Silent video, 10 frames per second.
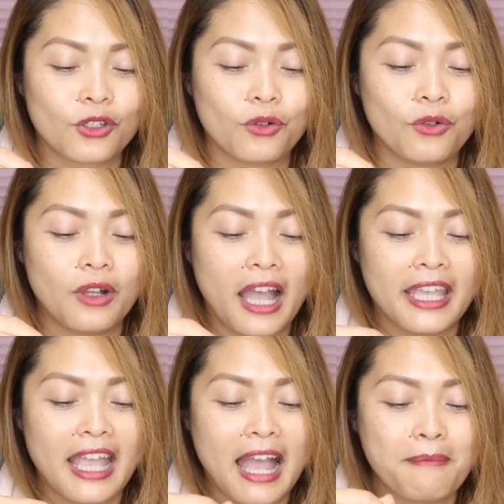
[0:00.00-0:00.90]
So,
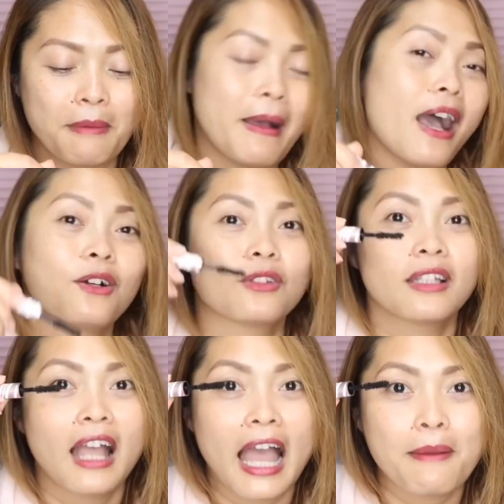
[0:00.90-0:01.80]

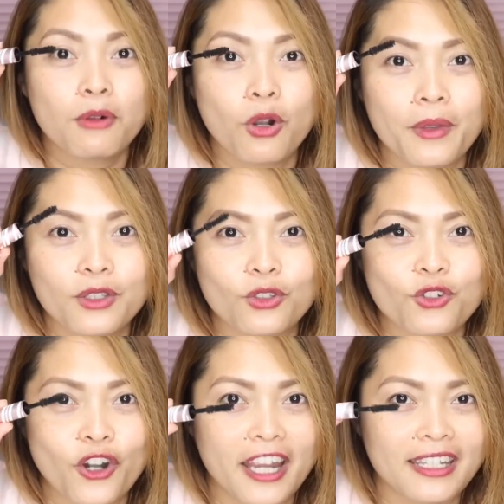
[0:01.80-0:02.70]
I'm going to
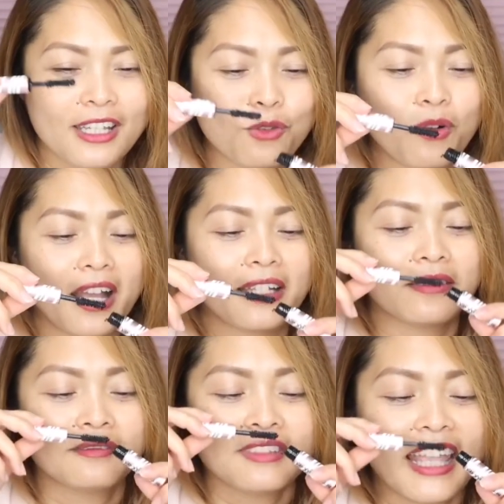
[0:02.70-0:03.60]
try this one.